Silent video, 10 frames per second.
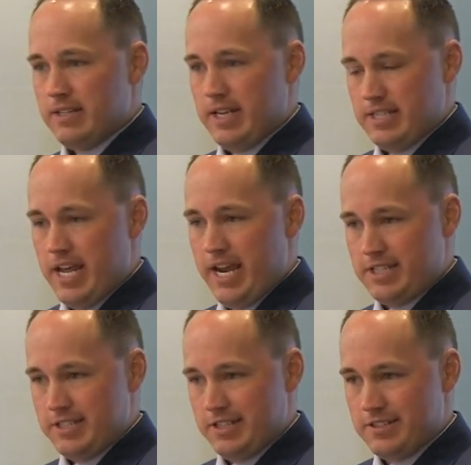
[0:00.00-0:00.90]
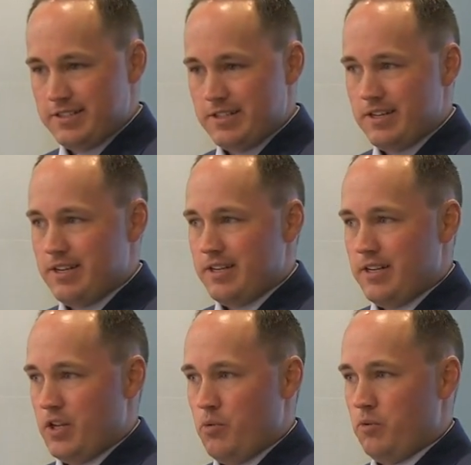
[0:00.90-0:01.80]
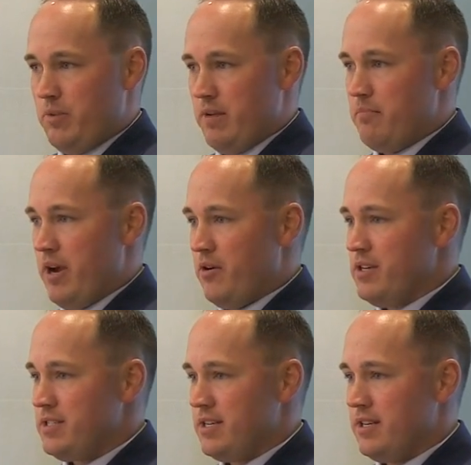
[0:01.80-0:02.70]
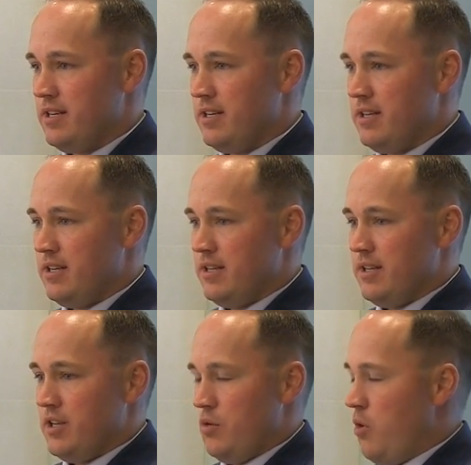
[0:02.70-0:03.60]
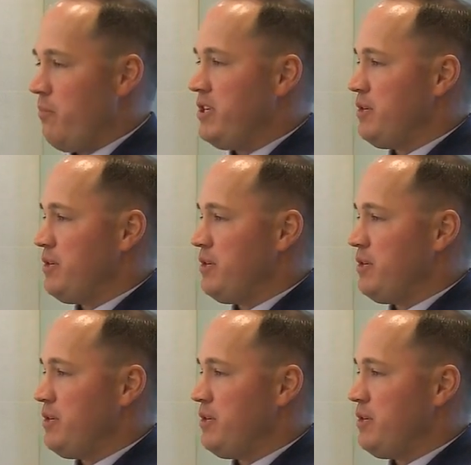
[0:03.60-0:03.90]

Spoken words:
As Kansans, you won't be embarrassed, you won't be